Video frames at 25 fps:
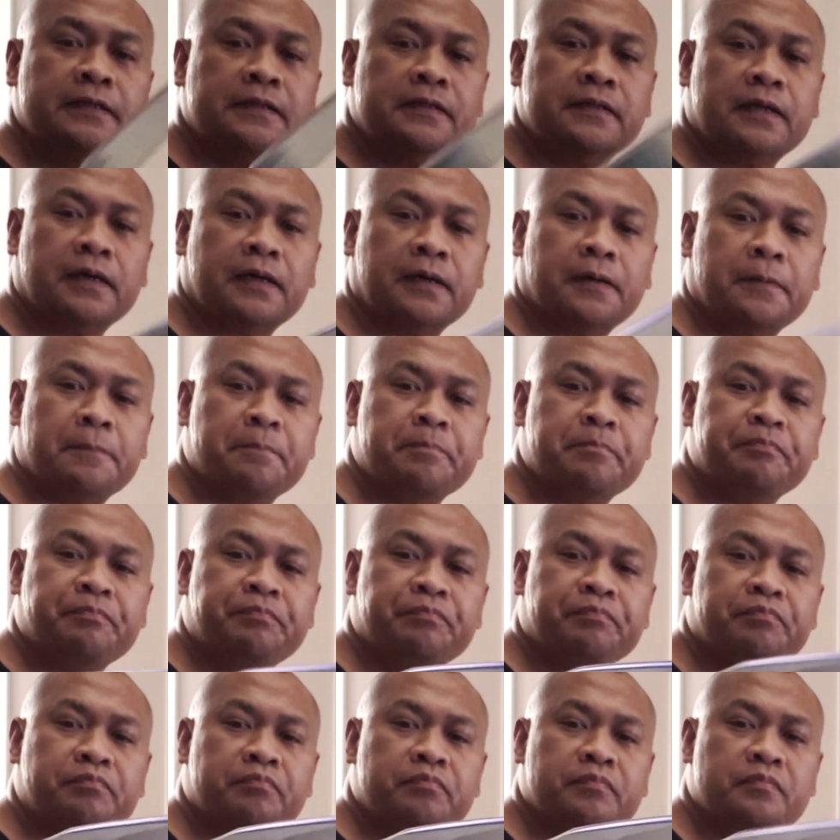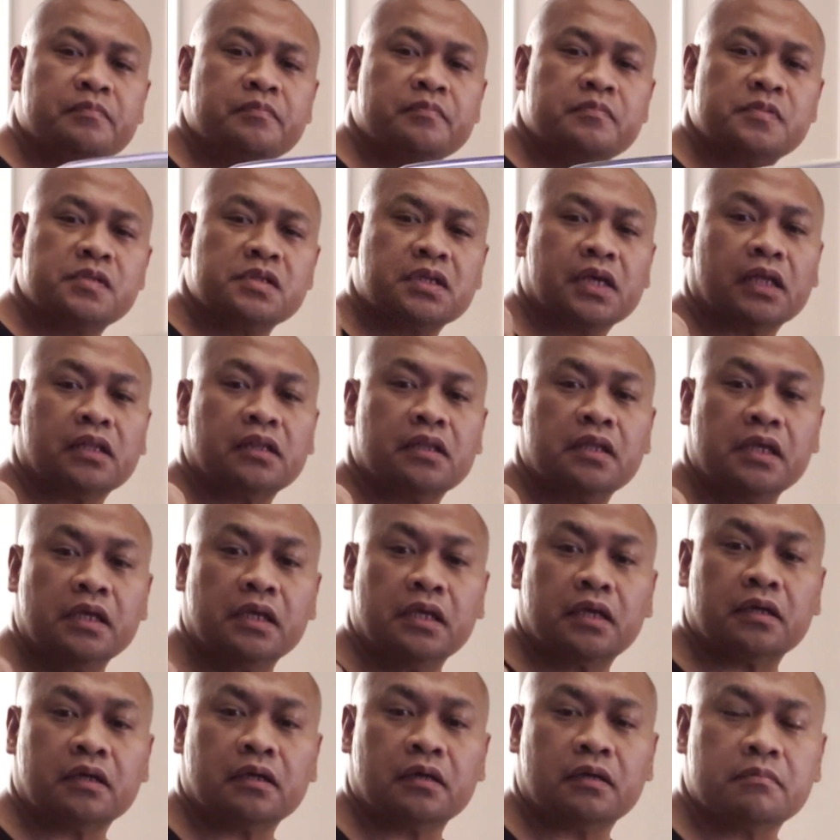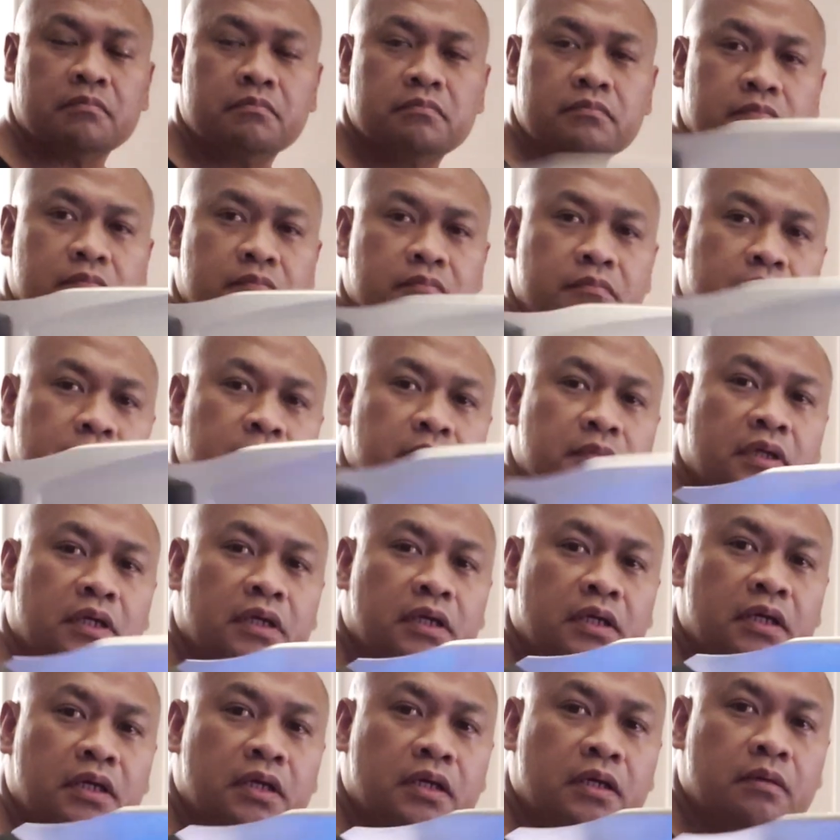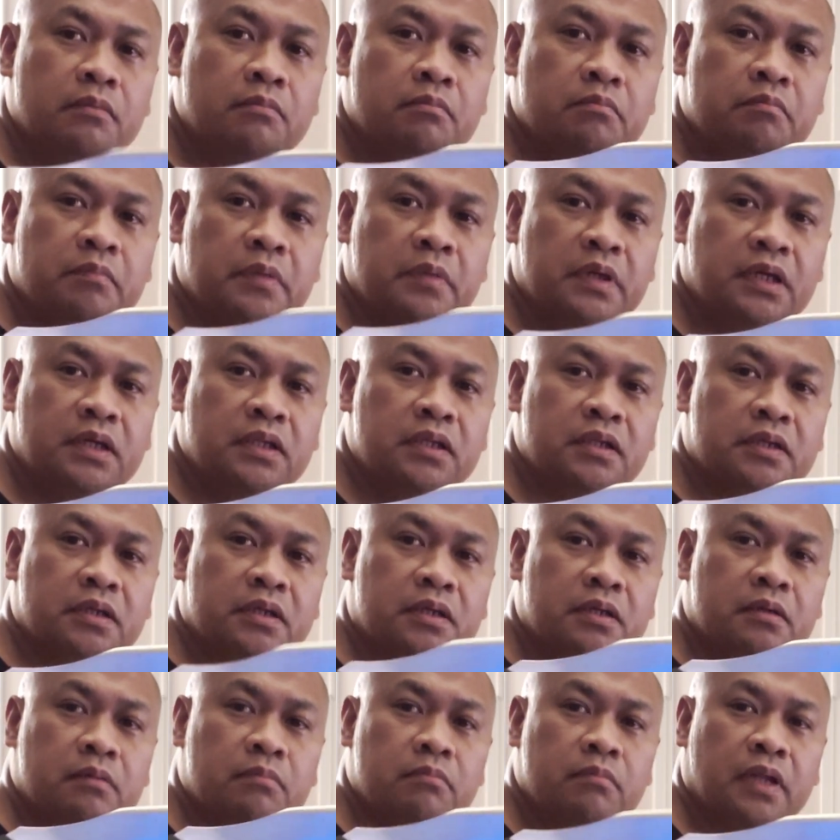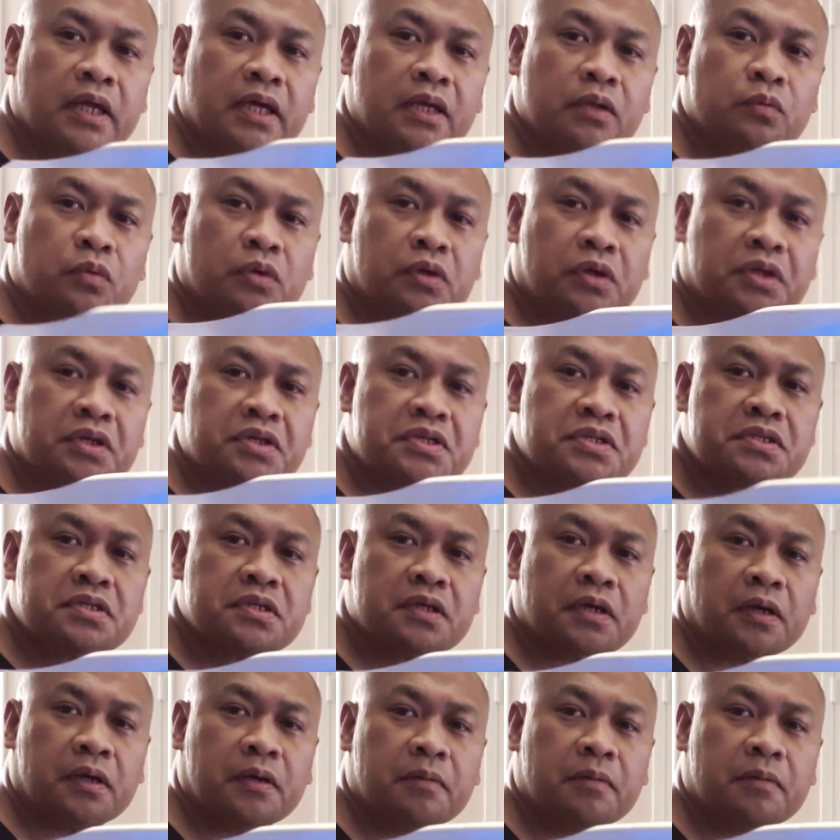It's got the Biegler Blade Works